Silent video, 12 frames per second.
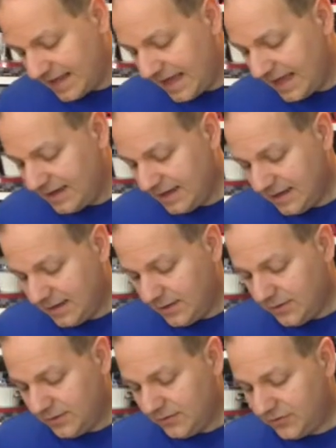that
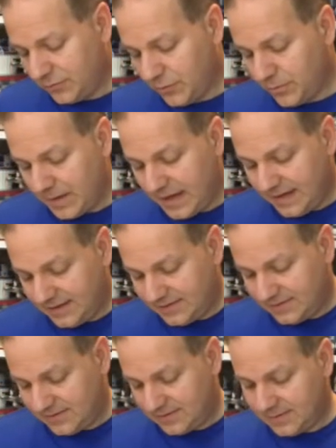swoop
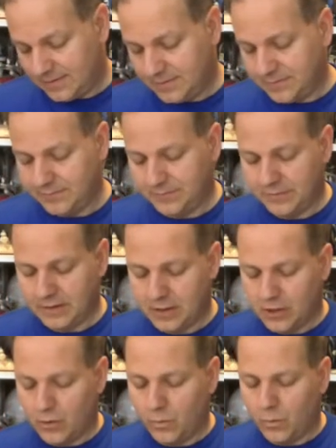bikes
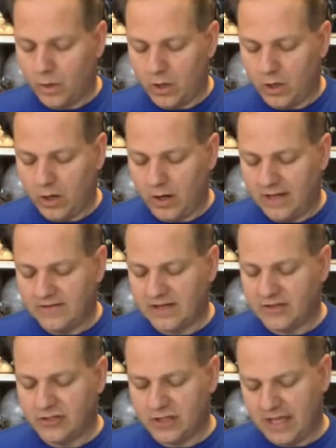were
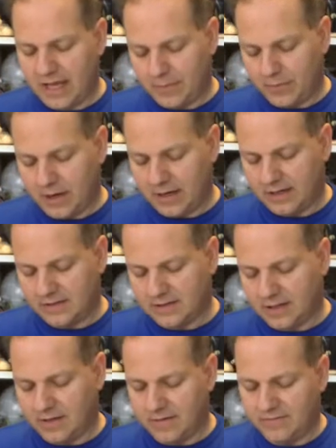essentially a product
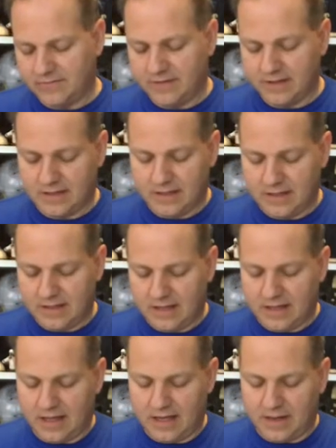of
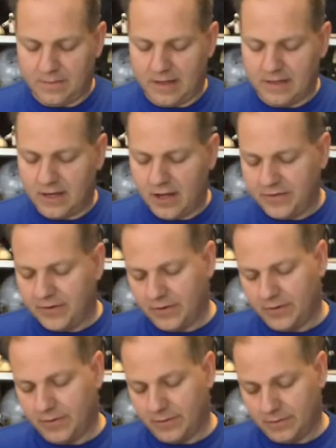
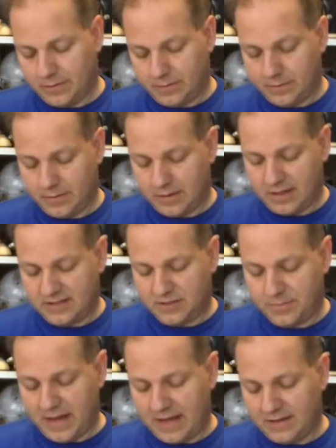another
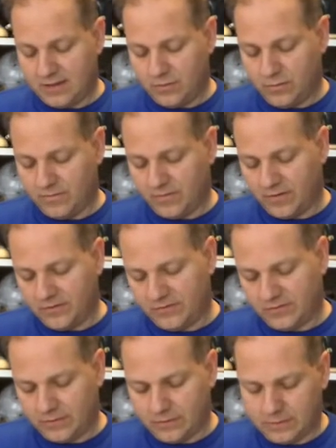expanded
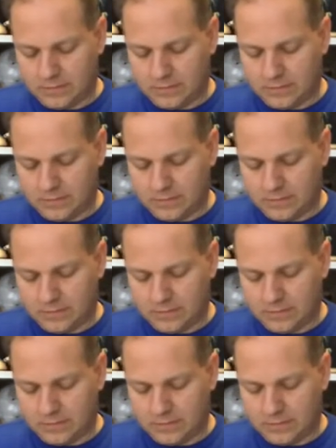universe